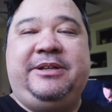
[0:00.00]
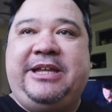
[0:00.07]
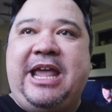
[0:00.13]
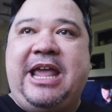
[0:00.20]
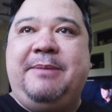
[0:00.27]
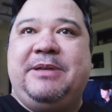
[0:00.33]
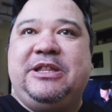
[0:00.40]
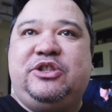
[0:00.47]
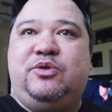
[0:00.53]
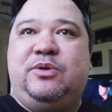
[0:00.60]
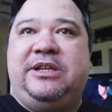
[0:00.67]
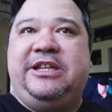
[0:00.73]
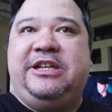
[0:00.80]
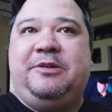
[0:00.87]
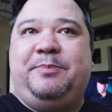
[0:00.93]
came
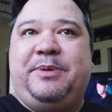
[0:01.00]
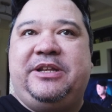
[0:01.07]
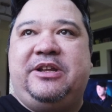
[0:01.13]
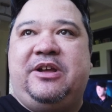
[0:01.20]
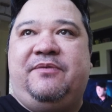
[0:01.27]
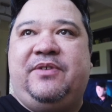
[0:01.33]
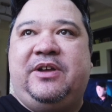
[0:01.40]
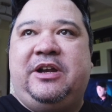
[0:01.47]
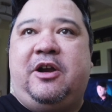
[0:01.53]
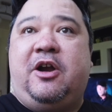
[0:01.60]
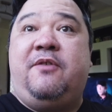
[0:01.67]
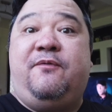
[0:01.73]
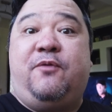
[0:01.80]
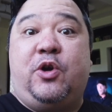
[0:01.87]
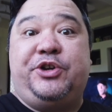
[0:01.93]
into a little bit of an
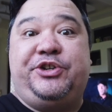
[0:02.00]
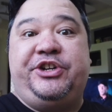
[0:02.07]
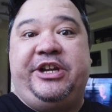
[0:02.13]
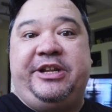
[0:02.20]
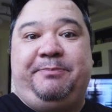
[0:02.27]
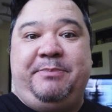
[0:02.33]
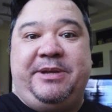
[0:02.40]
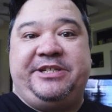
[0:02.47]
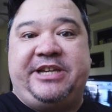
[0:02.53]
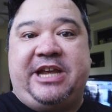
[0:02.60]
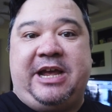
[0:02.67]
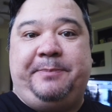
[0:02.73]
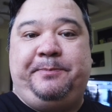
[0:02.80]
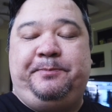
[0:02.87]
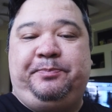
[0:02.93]
unfortunate
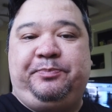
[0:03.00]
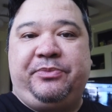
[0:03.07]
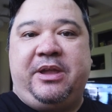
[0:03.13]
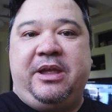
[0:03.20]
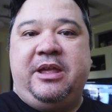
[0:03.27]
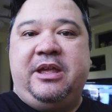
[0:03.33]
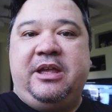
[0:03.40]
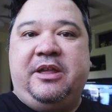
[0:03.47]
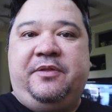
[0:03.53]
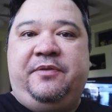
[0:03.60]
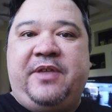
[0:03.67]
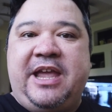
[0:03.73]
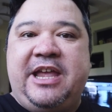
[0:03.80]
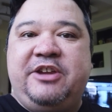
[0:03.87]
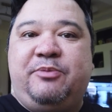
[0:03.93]
mishap,
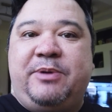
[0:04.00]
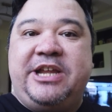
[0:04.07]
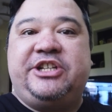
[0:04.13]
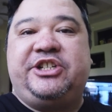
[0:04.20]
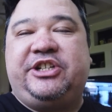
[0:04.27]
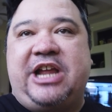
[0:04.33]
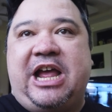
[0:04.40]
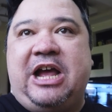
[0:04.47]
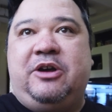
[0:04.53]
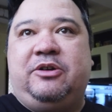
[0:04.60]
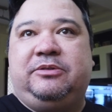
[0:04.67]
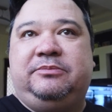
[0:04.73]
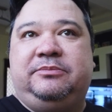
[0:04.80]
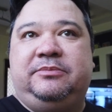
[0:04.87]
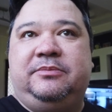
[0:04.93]
they reached
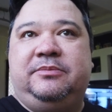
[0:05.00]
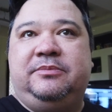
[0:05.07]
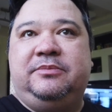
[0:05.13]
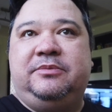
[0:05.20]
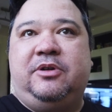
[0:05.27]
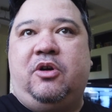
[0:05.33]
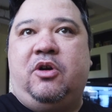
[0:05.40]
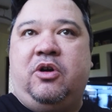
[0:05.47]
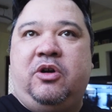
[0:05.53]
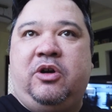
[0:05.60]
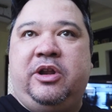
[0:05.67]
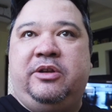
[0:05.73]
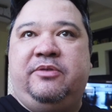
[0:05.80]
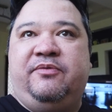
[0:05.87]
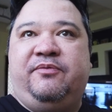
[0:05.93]
out
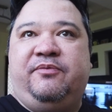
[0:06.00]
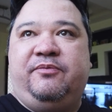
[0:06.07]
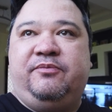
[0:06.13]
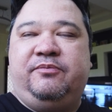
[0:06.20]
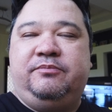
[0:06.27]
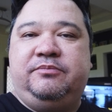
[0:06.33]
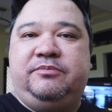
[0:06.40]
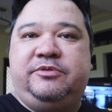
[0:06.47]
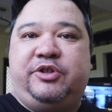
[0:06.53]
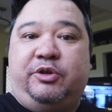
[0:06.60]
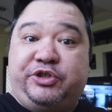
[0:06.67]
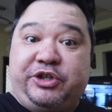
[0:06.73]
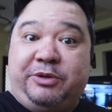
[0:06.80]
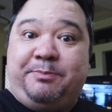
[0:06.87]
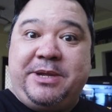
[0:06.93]
on
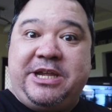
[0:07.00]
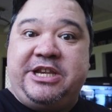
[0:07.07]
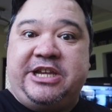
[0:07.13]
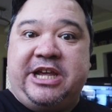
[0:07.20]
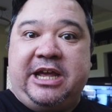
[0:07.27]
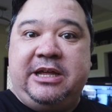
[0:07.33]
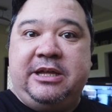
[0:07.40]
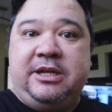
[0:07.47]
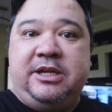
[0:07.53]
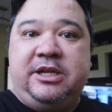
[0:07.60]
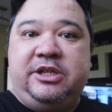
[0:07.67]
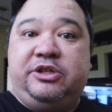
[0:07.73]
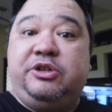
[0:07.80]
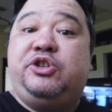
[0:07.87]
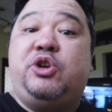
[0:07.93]
social media
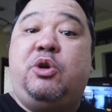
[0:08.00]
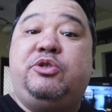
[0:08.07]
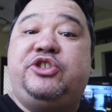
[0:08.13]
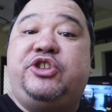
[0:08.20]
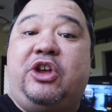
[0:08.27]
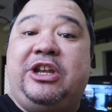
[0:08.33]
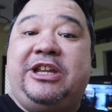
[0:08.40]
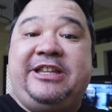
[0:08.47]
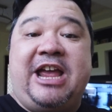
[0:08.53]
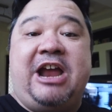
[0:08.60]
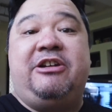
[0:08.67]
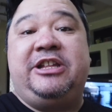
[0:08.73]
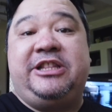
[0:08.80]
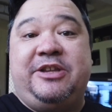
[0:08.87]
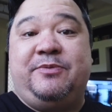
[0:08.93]
to show
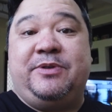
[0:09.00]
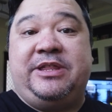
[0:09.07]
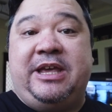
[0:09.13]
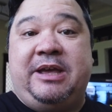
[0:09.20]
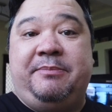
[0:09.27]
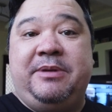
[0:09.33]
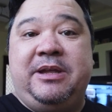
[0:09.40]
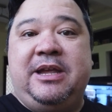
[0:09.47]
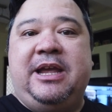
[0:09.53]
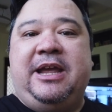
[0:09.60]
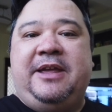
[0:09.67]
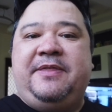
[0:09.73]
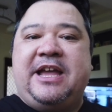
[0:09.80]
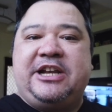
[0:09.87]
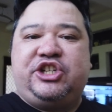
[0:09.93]
solidarity with them,
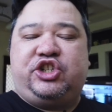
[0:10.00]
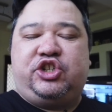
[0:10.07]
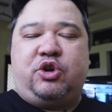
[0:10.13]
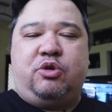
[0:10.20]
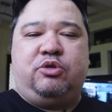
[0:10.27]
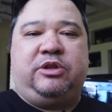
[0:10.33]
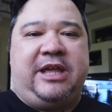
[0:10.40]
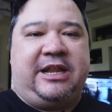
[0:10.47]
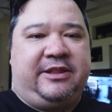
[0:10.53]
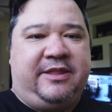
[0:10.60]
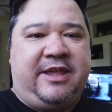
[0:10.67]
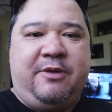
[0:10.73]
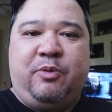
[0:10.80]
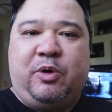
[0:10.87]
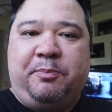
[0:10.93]
and that showed that
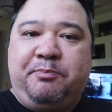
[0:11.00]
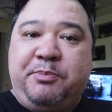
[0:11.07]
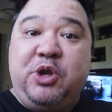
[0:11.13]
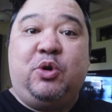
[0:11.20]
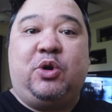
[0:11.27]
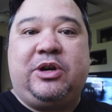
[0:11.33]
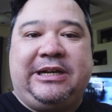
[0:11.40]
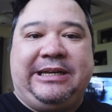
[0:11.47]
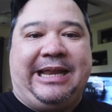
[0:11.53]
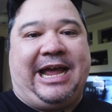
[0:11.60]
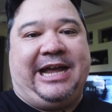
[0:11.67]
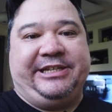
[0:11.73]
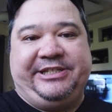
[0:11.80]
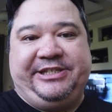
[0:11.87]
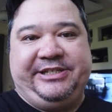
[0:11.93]
they were pure
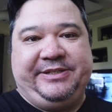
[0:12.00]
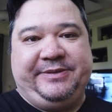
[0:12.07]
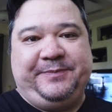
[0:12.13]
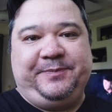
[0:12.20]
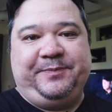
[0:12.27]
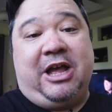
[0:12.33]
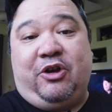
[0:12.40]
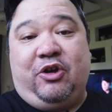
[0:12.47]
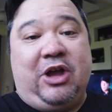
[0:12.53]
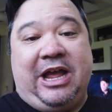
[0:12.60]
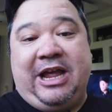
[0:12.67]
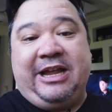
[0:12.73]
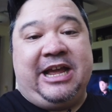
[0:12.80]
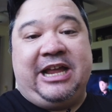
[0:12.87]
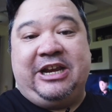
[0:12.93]
class ako,
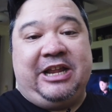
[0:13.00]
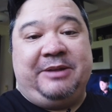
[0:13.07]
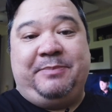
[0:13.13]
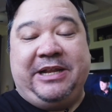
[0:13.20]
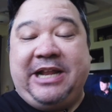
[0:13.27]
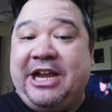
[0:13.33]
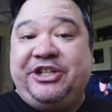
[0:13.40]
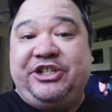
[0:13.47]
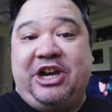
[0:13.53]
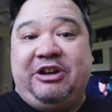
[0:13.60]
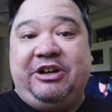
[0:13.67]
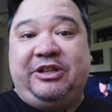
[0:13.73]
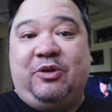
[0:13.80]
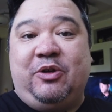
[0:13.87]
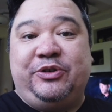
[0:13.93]
I gotta admit, I
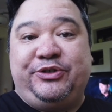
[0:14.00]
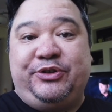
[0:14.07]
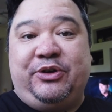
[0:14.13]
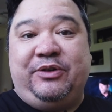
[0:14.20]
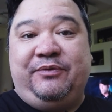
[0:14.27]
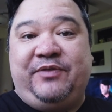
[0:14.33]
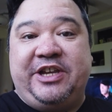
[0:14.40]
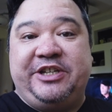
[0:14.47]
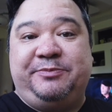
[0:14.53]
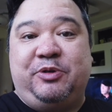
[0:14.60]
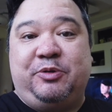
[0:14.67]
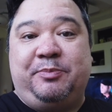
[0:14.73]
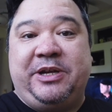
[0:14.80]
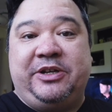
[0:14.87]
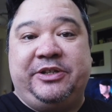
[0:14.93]
shared it also on
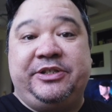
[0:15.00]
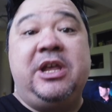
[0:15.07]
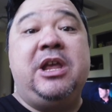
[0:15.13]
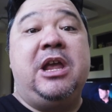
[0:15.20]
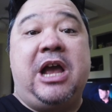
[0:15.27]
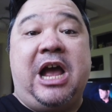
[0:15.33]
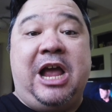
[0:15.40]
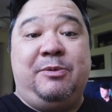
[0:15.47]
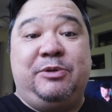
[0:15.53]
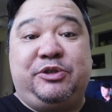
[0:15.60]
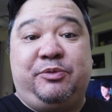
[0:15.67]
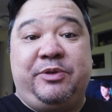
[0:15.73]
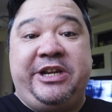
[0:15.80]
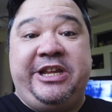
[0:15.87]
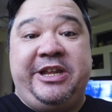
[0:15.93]
Facebook because I
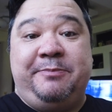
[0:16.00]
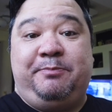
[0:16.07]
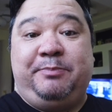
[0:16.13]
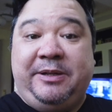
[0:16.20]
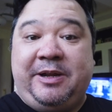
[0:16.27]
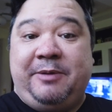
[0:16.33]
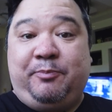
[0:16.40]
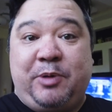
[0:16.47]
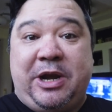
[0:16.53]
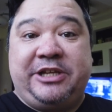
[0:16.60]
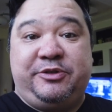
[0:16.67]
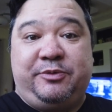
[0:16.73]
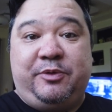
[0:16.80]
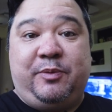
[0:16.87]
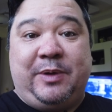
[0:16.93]
was really
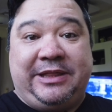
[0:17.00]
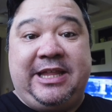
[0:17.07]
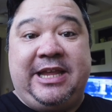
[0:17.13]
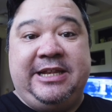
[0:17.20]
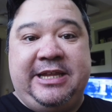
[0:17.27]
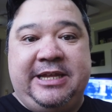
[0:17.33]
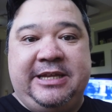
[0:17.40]
impressed with what they